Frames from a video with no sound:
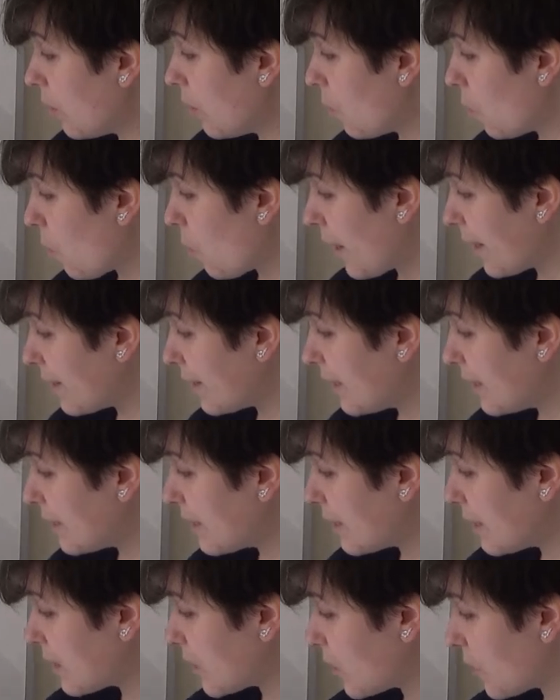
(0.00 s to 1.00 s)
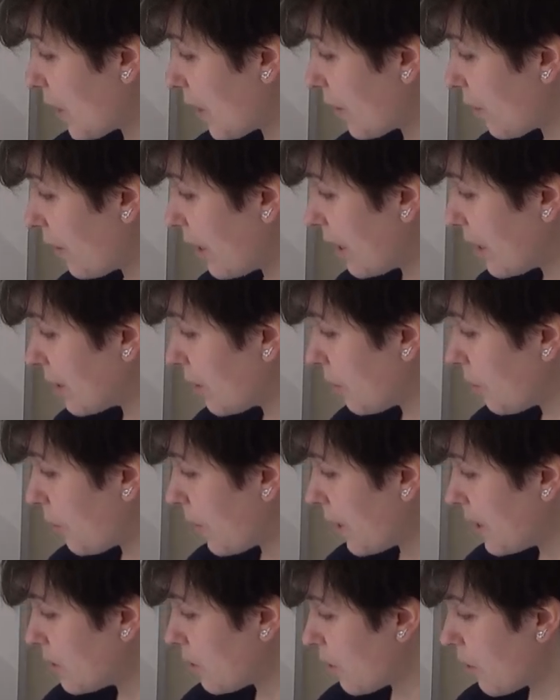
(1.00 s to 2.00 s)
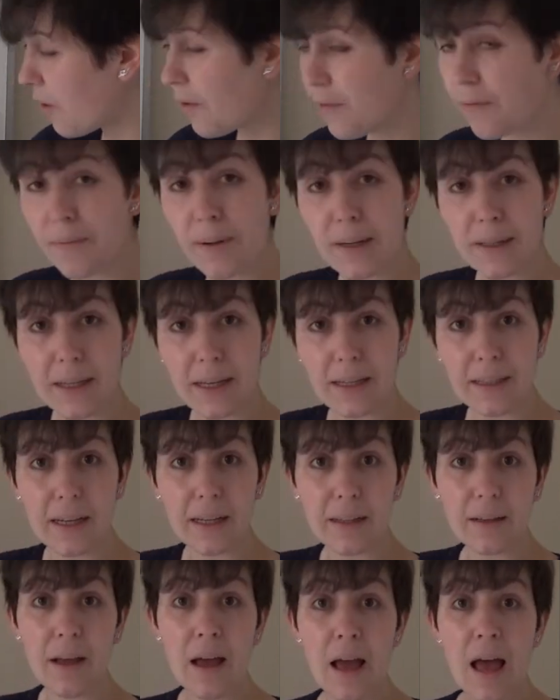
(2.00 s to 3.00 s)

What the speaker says: while this is the relative price of banana.